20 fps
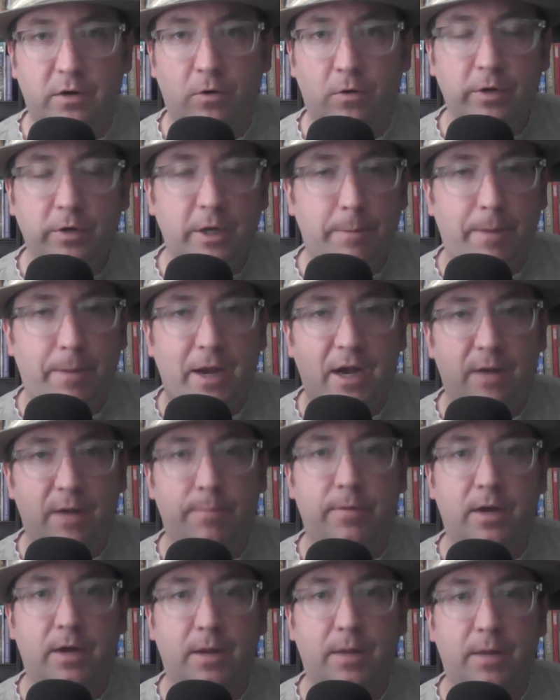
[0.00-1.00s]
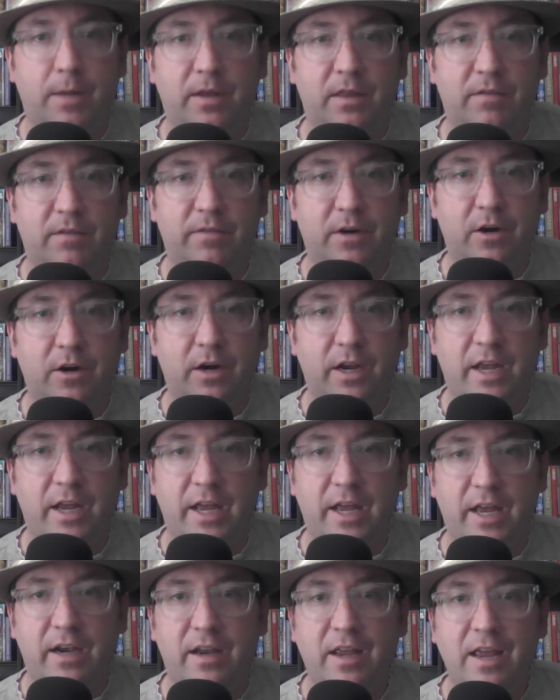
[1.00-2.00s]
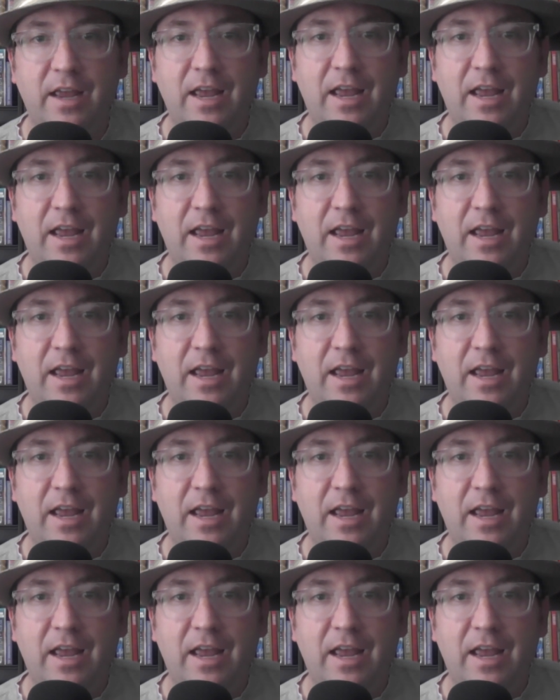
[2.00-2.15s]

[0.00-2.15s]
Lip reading: only to pop up at the very end.